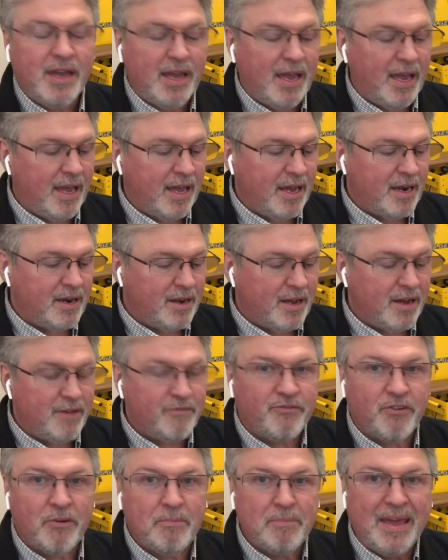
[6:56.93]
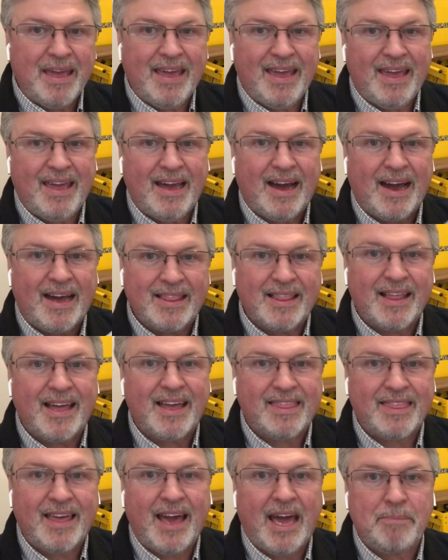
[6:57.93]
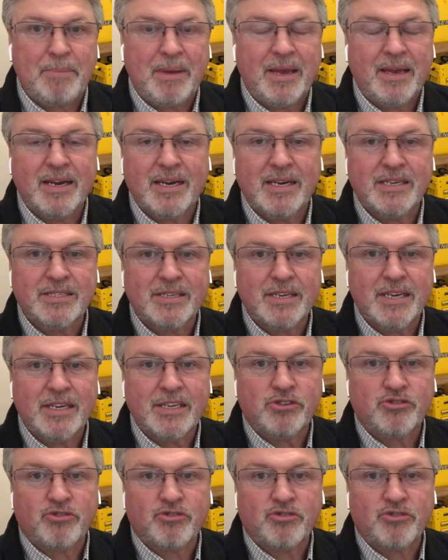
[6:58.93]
And uh, for me, I like that because it